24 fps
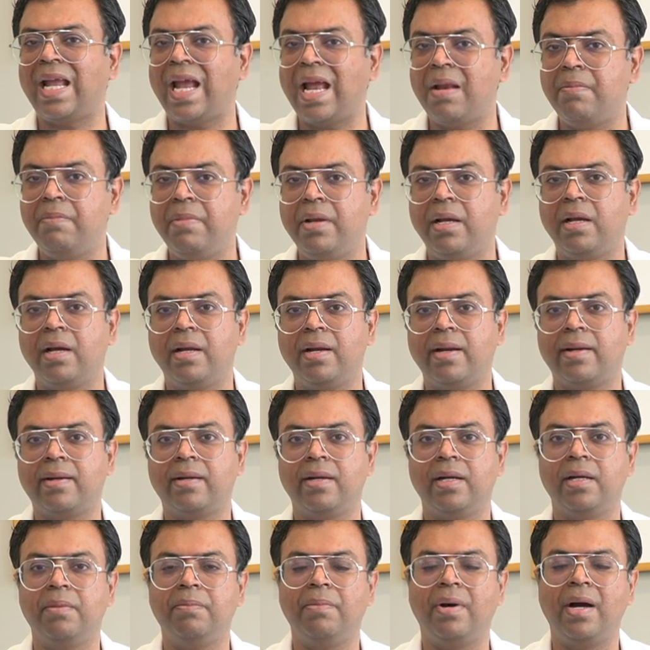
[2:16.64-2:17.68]
can be
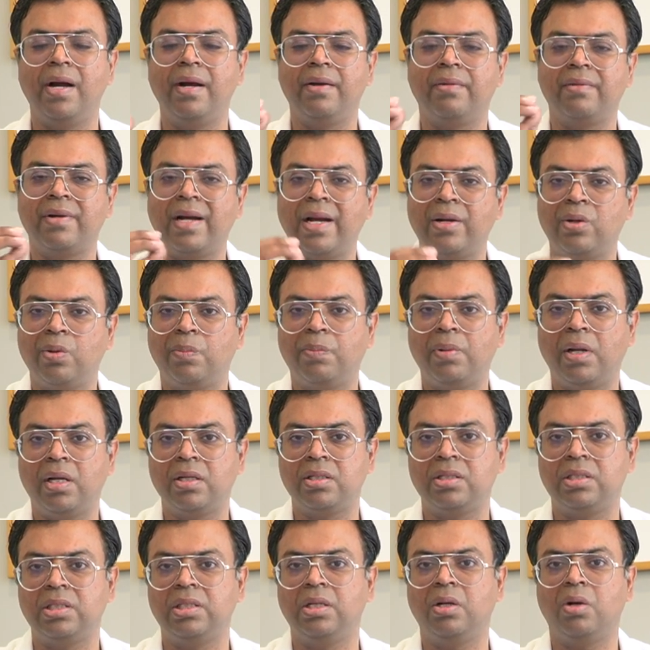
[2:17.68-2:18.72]
corrected by a
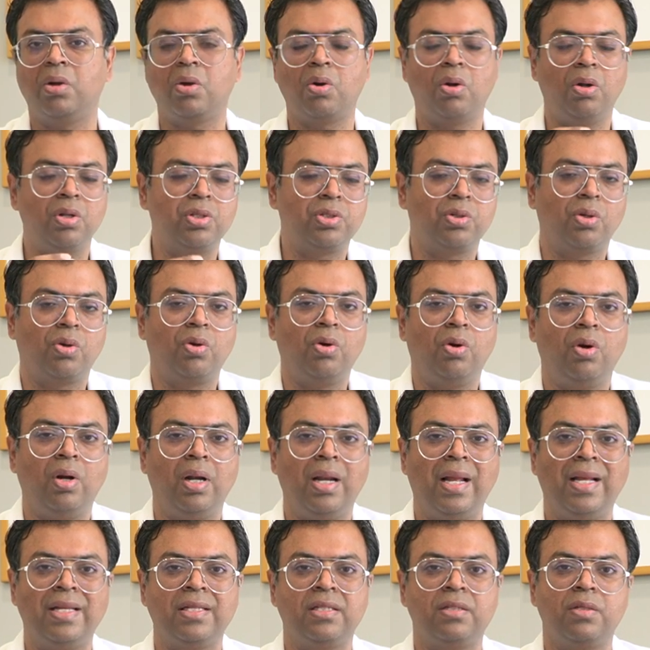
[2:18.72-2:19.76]
rhinoplasty, or also
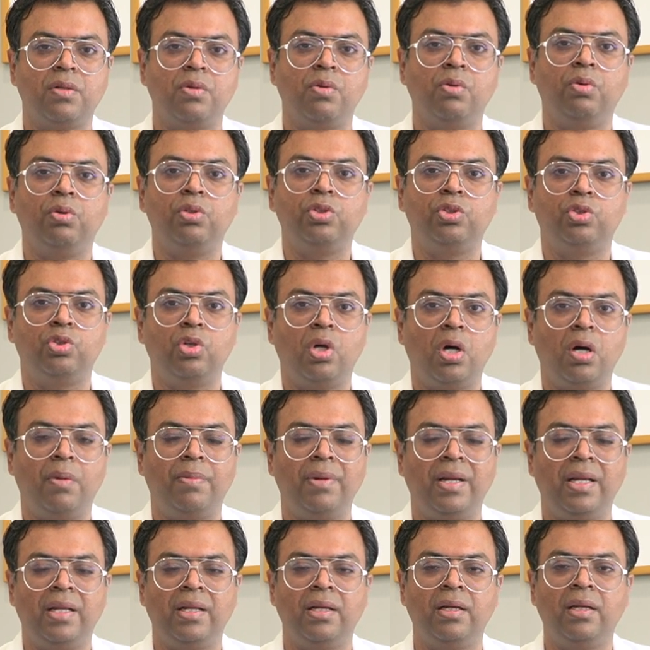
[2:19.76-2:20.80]
called as nose job
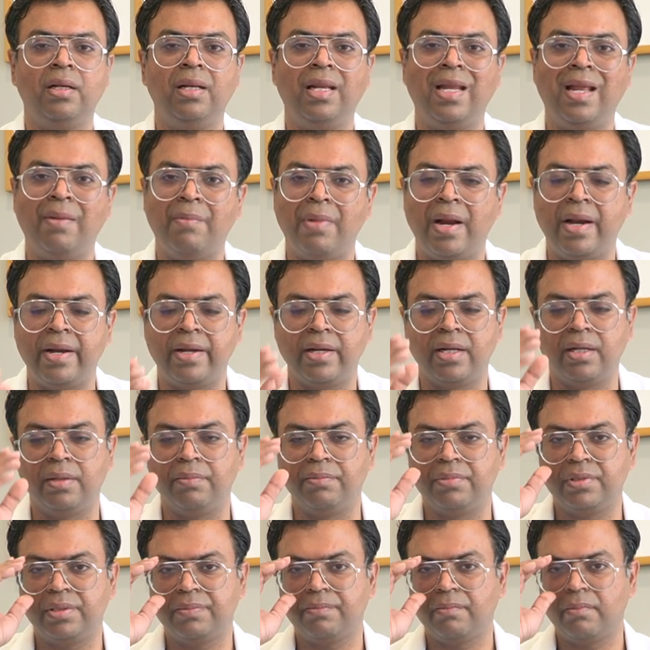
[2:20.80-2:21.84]
in a layman
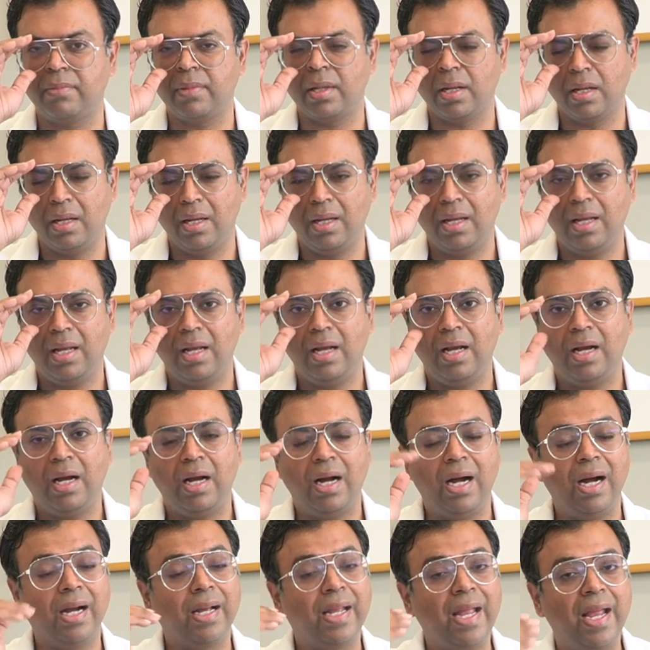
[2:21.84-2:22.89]
terms.
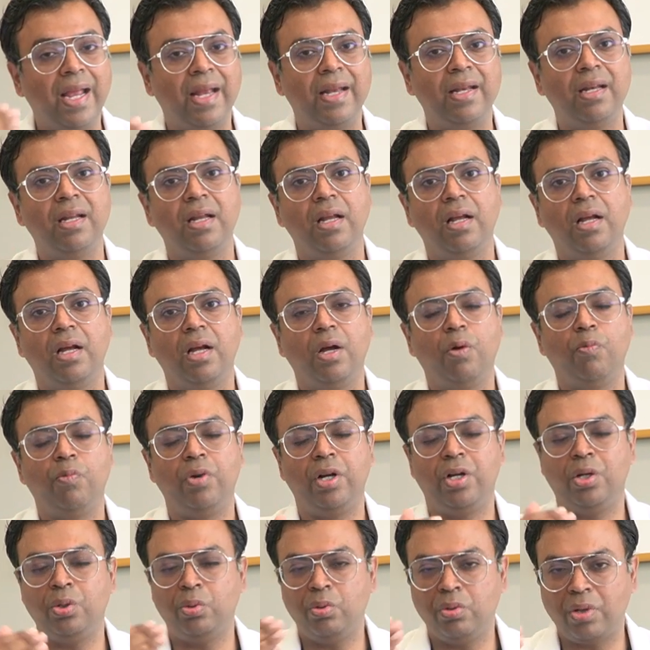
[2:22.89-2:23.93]
Again,
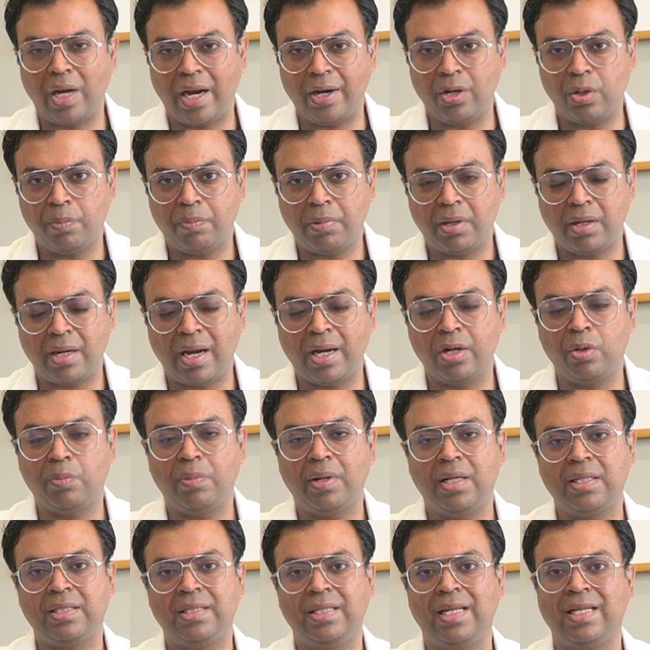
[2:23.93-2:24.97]
we do
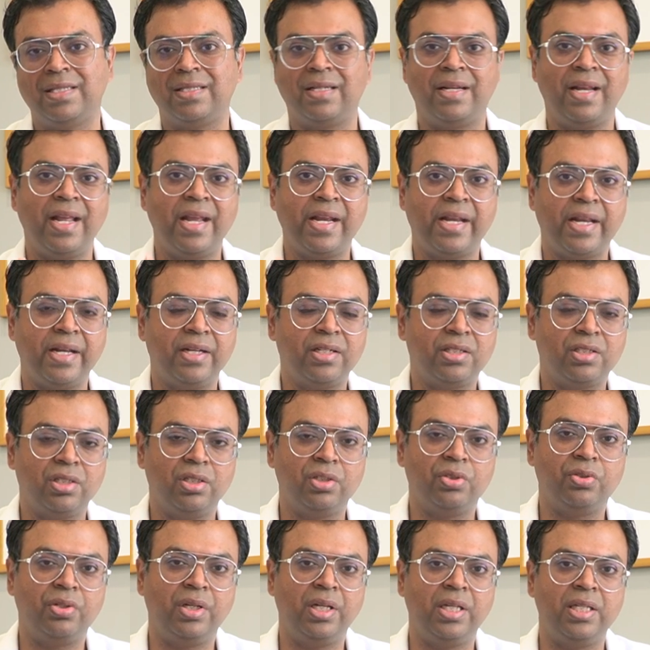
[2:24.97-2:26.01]
rhinoplasty as a daycare
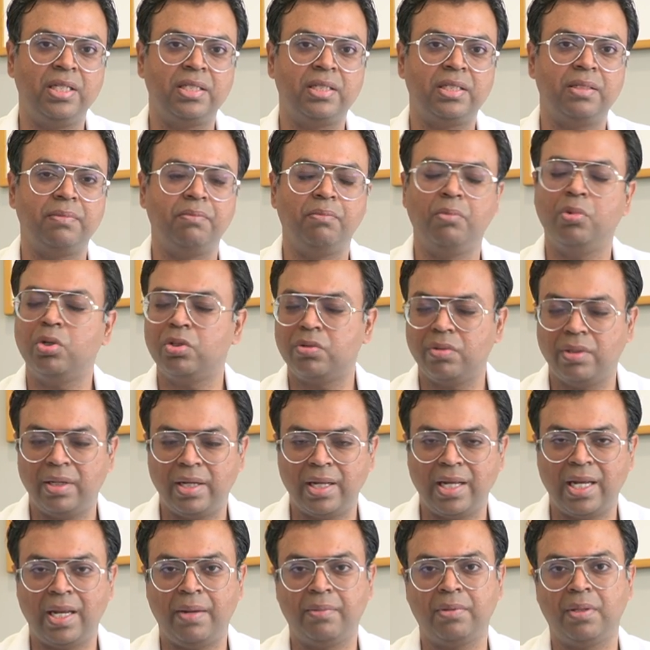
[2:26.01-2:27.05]
surgeries. Most of the
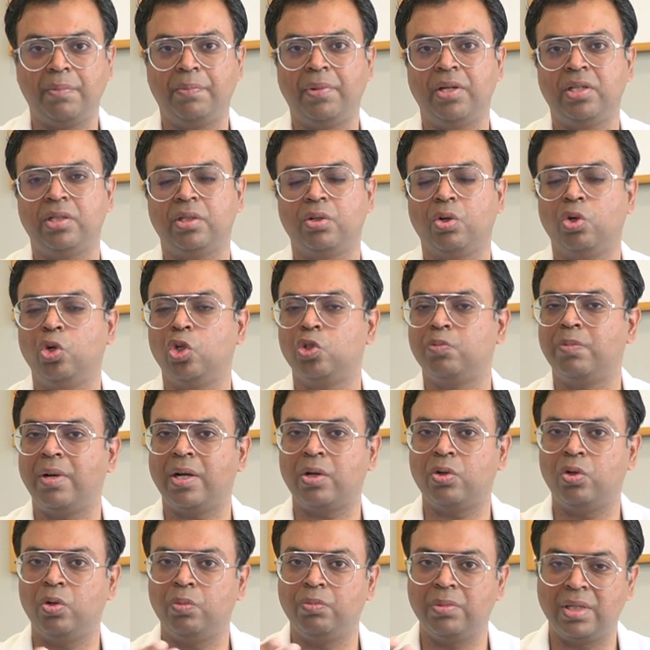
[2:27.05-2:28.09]
time, the patient goes
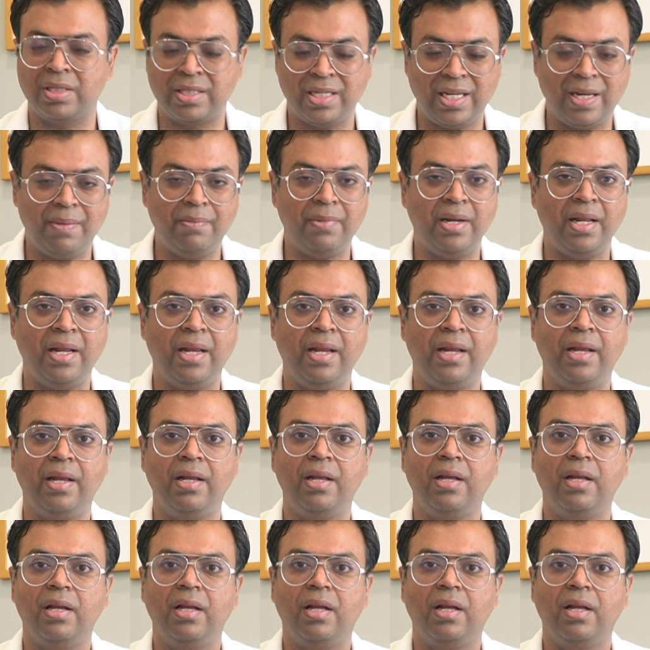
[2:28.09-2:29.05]
back home the same day.